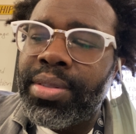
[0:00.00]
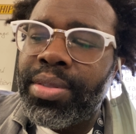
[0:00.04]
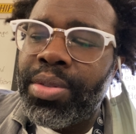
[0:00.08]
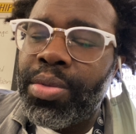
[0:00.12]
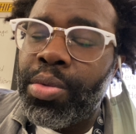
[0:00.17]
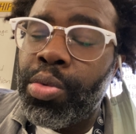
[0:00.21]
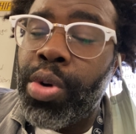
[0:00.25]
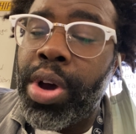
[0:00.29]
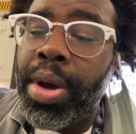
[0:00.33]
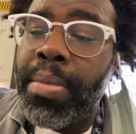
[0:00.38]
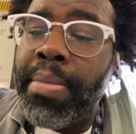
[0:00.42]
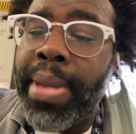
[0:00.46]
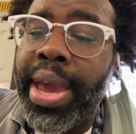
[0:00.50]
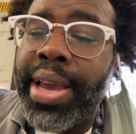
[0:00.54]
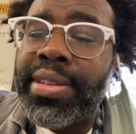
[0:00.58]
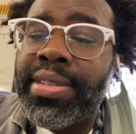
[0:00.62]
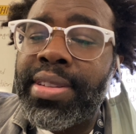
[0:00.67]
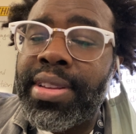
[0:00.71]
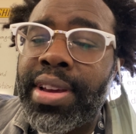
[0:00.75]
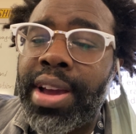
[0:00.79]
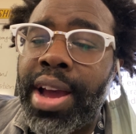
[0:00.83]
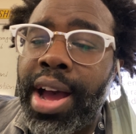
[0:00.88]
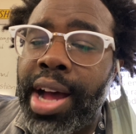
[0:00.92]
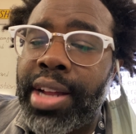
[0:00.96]
What
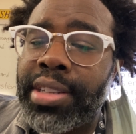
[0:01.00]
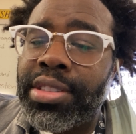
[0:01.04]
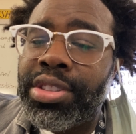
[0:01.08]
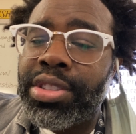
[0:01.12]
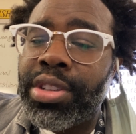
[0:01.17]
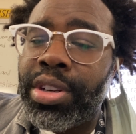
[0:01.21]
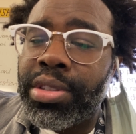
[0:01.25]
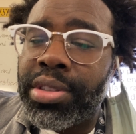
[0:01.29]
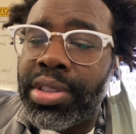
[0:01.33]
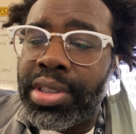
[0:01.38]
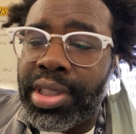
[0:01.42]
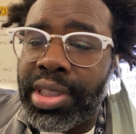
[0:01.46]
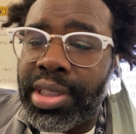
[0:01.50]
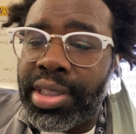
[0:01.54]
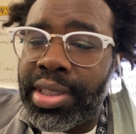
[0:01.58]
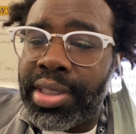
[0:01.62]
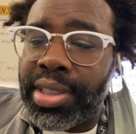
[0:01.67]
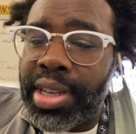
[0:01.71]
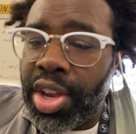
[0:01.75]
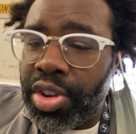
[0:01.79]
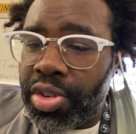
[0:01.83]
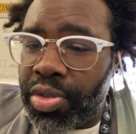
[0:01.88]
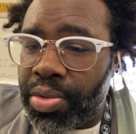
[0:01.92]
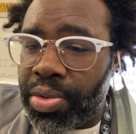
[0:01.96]
makes a console
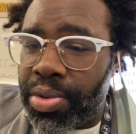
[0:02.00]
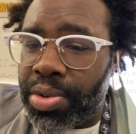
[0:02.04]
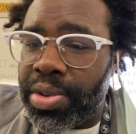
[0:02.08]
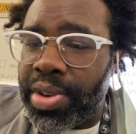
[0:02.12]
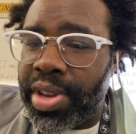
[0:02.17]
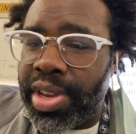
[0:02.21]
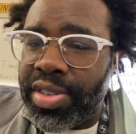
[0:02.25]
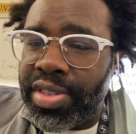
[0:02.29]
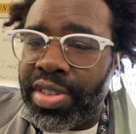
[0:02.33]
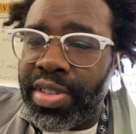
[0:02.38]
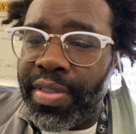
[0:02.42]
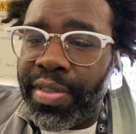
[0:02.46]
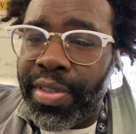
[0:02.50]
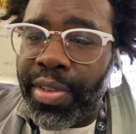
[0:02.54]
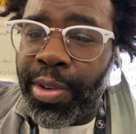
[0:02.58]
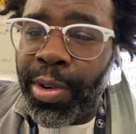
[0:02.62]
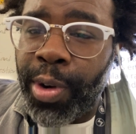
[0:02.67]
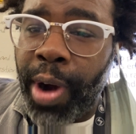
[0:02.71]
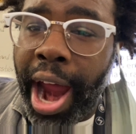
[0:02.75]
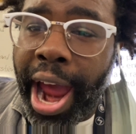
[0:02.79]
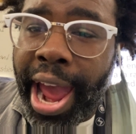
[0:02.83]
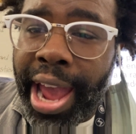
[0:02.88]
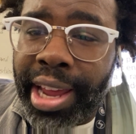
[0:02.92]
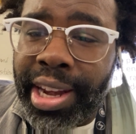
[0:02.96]
successful is the
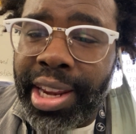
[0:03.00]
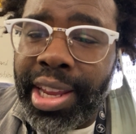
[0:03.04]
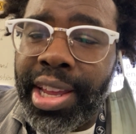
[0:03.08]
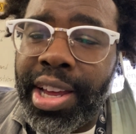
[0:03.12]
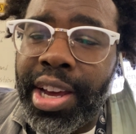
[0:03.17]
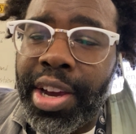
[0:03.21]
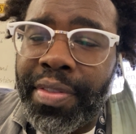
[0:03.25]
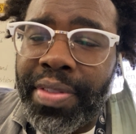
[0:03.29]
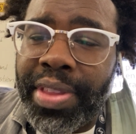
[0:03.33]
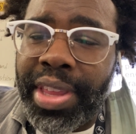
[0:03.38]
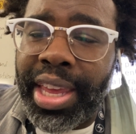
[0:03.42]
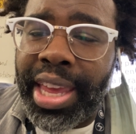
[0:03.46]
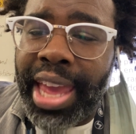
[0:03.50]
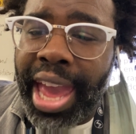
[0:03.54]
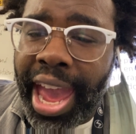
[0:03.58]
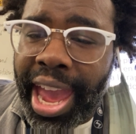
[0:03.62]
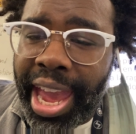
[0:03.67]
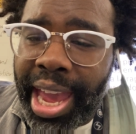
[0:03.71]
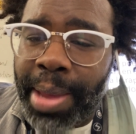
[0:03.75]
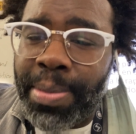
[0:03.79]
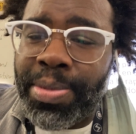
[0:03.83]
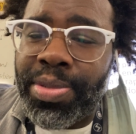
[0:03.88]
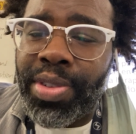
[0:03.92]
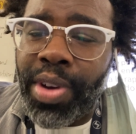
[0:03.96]
variety of the
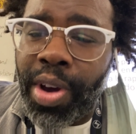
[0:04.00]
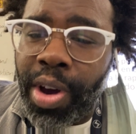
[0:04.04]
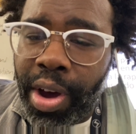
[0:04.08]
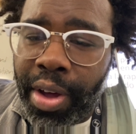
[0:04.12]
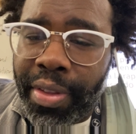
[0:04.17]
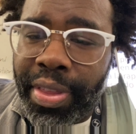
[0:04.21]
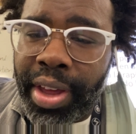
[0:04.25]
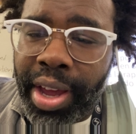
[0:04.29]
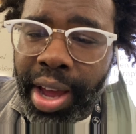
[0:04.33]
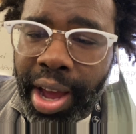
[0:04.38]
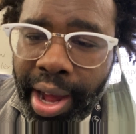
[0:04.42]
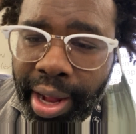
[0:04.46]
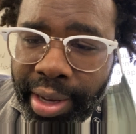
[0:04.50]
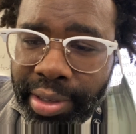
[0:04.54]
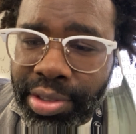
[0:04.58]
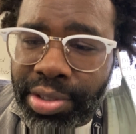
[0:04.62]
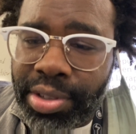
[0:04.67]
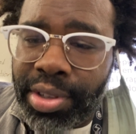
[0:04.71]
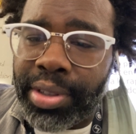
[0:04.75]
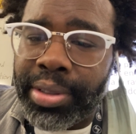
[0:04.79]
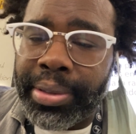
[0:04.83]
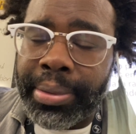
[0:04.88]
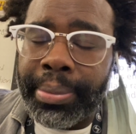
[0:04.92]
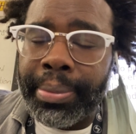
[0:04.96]
games on the
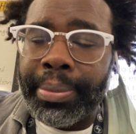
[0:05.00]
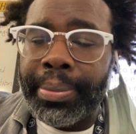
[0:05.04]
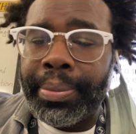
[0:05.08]
console.